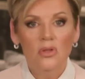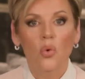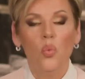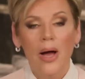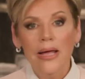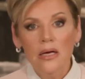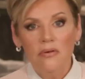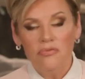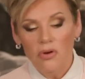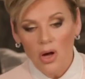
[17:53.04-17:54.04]
The way
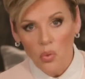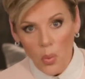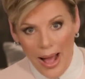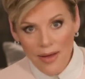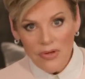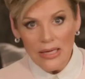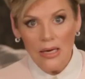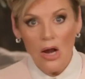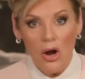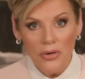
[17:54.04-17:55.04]
of arriving
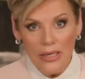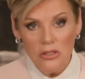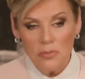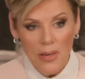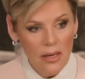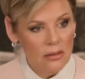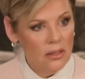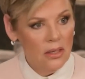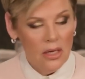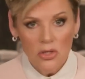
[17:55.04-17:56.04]
at our needs met
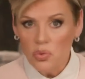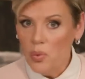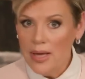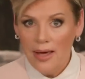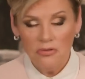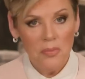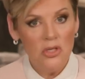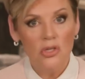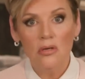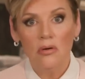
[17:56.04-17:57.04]
is we have to be
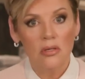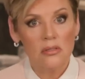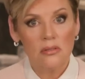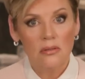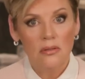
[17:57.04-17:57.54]
generous.